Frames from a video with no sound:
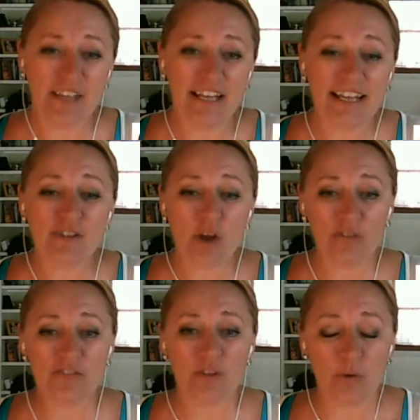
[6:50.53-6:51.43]
And
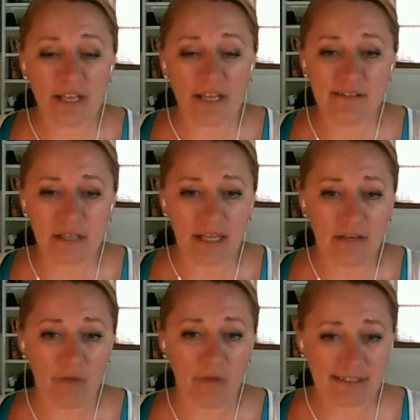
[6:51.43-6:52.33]
he's
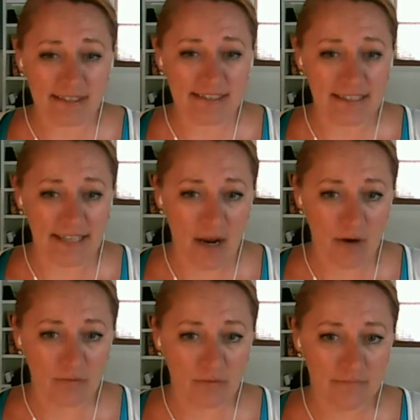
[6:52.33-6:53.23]
in residency
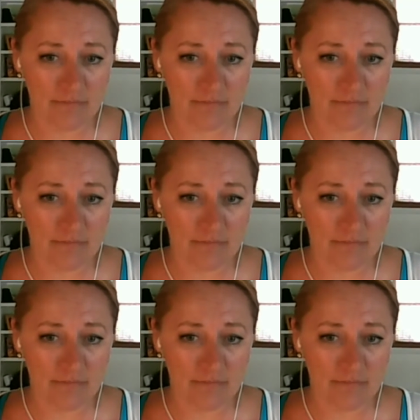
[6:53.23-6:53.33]
now.